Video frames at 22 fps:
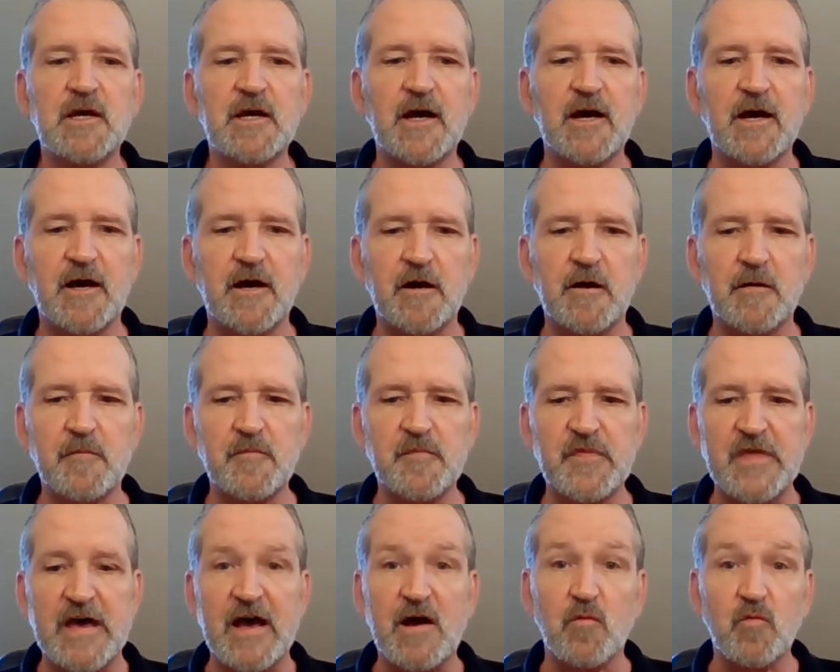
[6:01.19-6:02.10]

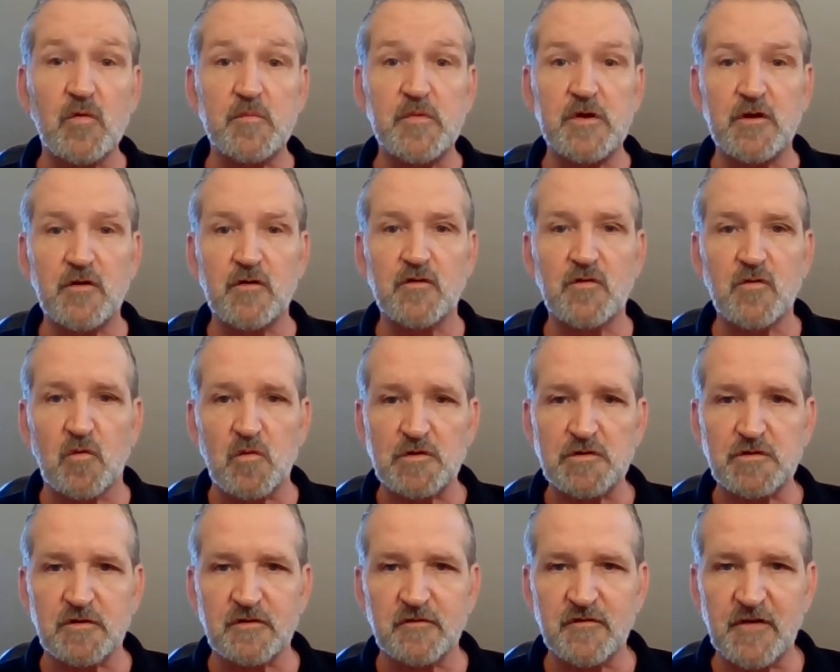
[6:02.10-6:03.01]
That would be your
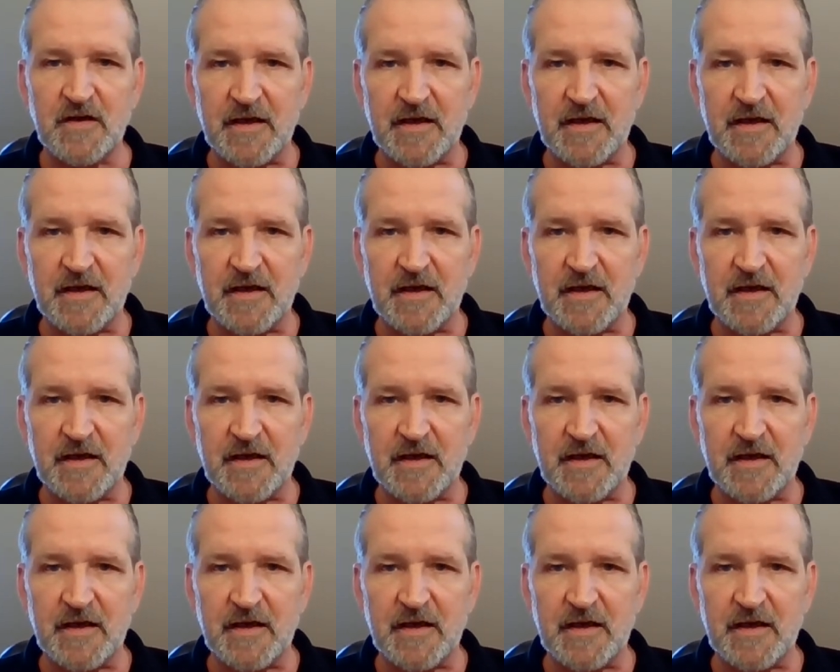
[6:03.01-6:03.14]
dorsal